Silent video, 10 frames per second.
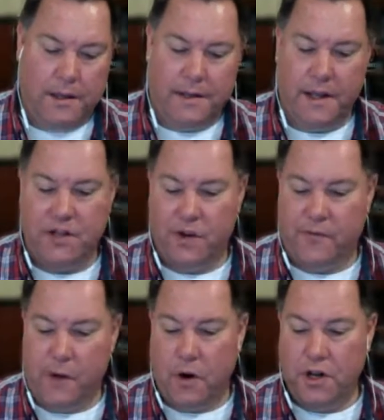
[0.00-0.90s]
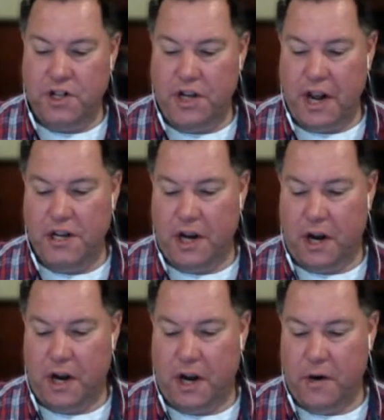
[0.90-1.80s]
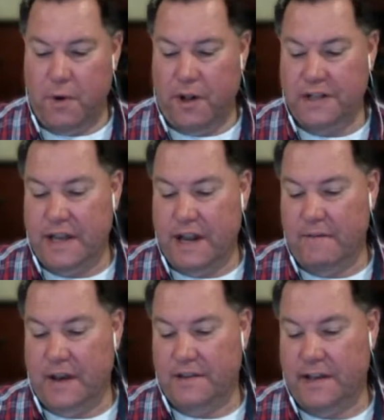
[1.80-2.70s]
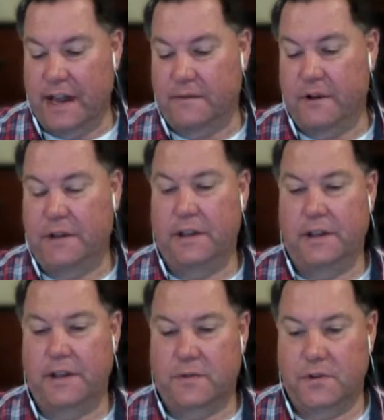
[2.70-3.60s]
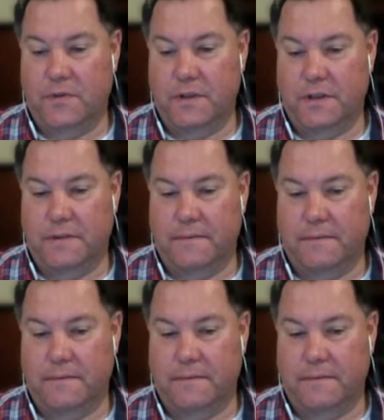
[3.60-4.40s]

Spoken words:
did your focus change on real estate investing after you did this first visit?